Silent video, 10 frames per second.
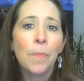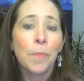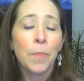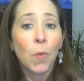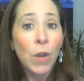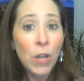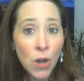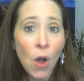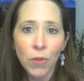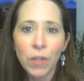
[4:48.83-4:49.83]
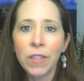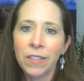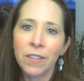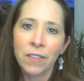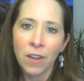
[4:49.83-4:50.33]
But we know that
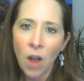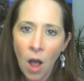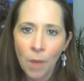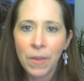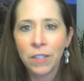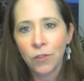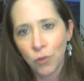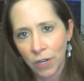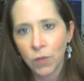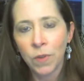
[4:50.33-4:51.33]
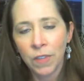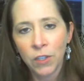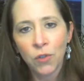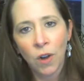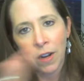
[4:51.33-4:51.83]
this is a common trend with
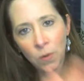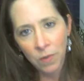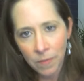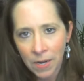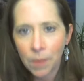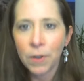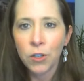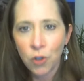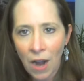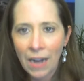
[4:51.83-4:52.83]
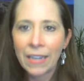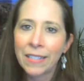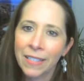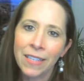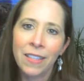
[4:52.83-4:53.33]
this drug, and we've been able to track it
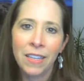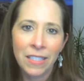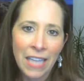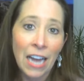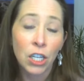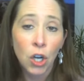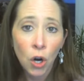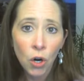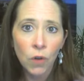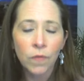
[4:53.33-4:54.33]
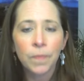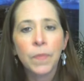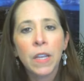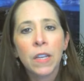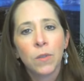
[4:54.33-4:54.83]
and see the exact curve.
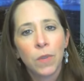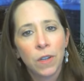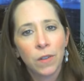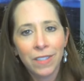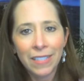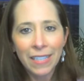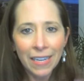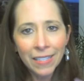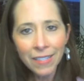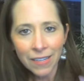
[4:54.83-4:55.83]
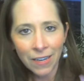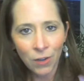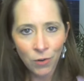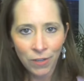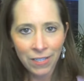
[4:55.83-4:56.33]
We know since it's
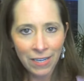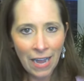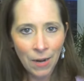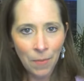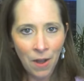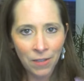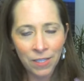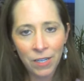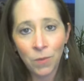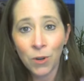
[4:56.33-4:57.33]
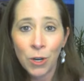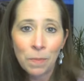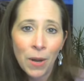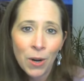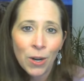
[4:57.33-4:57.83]
increasing adiposity, we're
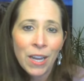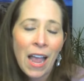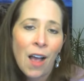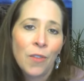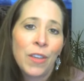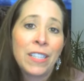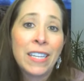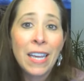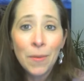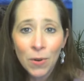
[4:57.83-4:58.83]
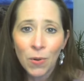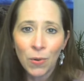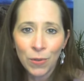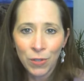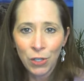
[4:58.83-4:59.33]
comparing how these
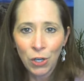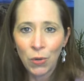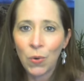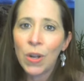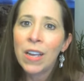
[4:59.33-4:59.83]
chemicals do